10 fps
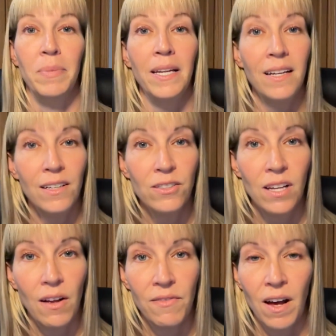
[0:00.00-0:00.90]
Beating
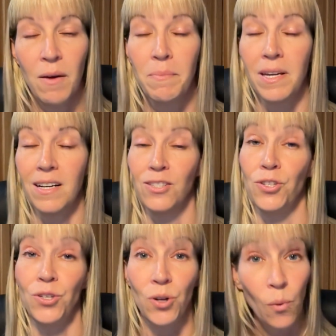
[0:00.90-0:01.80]
yourself up
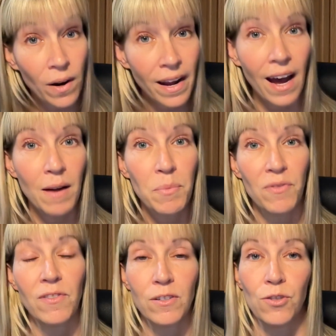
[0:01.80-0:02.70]
because your cat
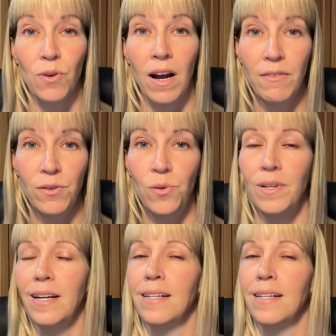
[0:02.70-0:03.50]
prefers dry food